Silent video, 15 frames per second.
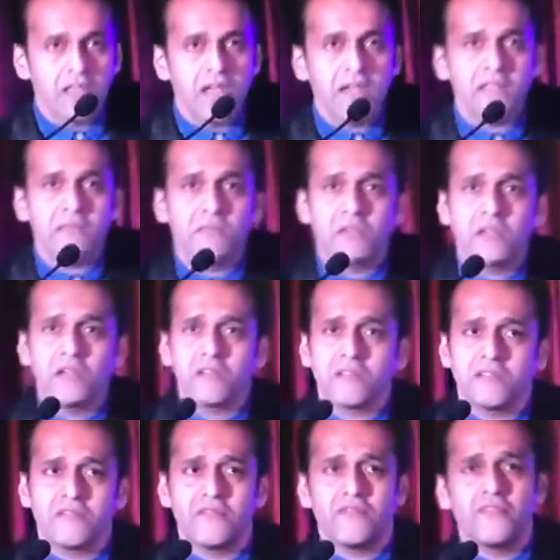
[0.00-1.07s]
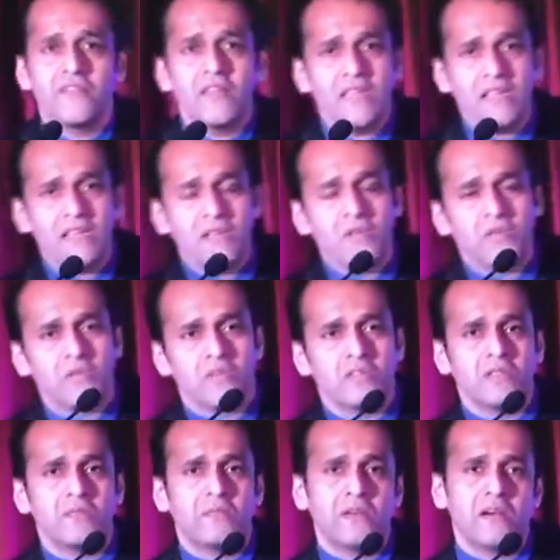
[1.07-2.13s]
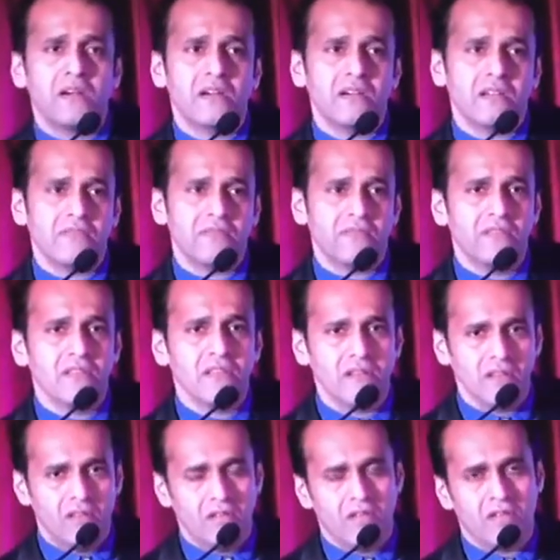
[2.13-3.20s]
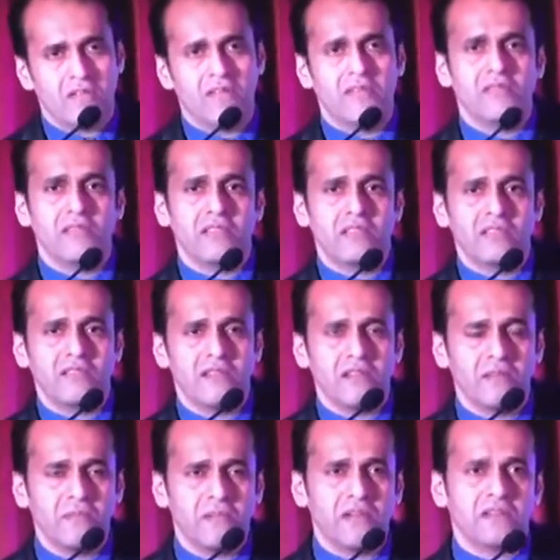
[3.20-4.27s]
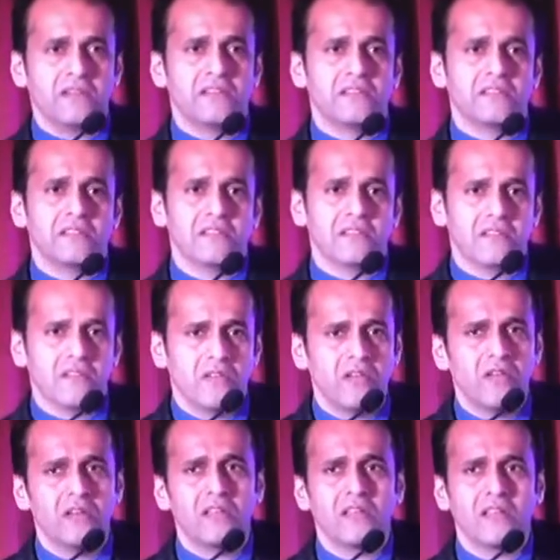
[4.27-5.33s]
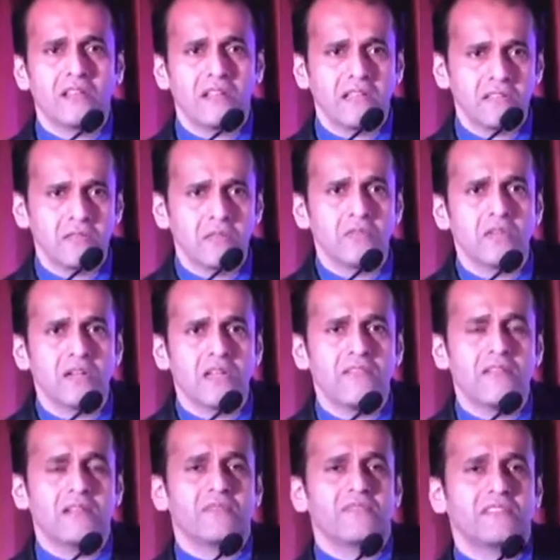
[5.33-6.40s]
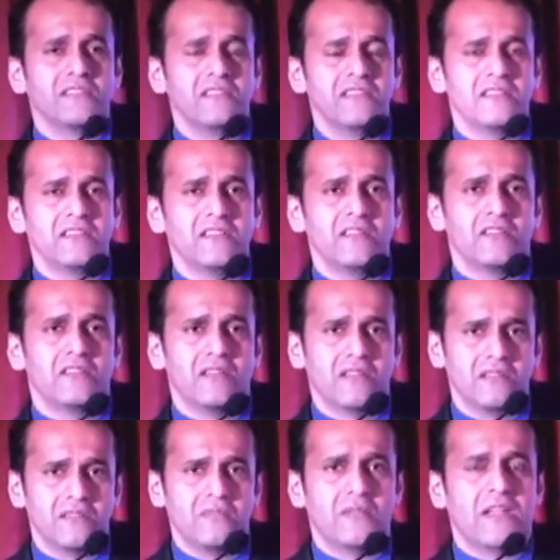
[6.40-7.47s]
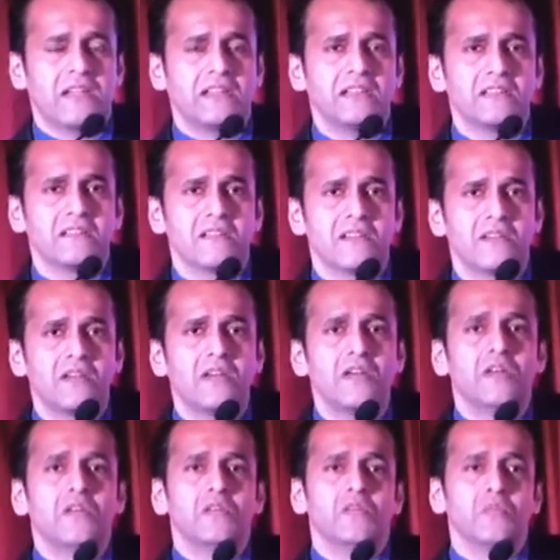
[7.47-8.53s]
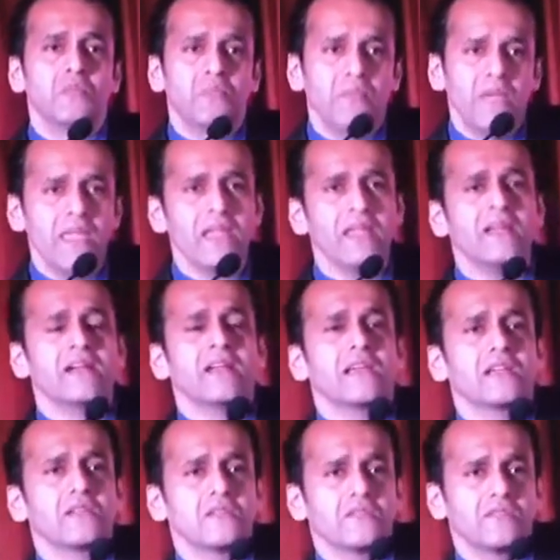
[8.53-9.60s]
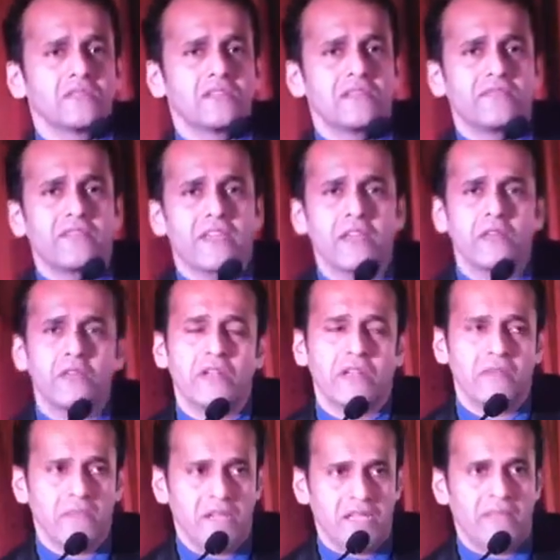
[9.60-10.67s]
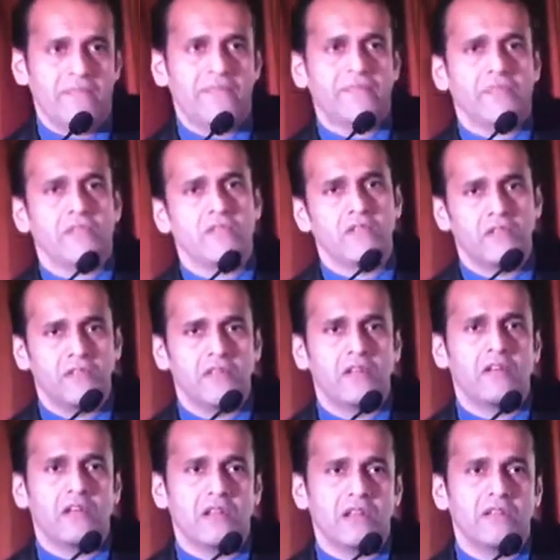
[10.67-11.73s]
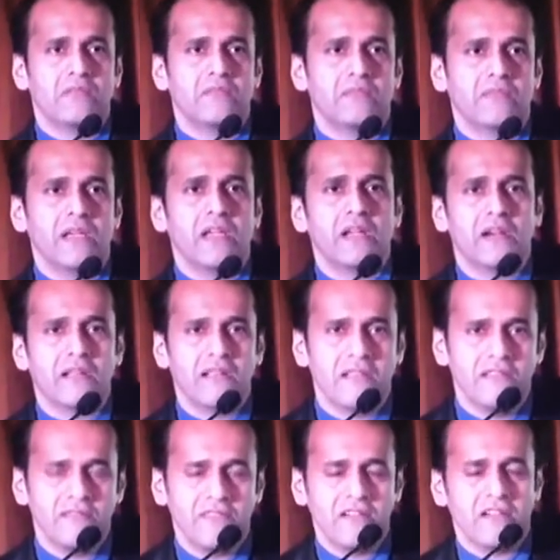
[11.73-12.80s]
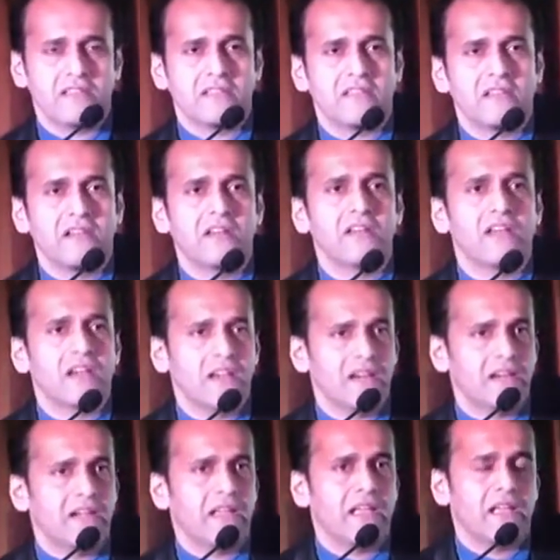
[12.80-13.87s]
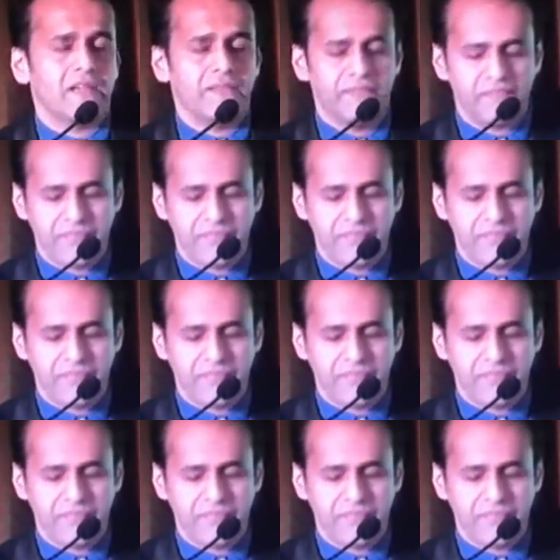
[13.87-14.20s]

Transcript: That is because of failure on the part of the or even the general practitioner or grassroots level physician or practitioner to make a diagnosis of acute MI, what we call myocardial infarction or a heart attack.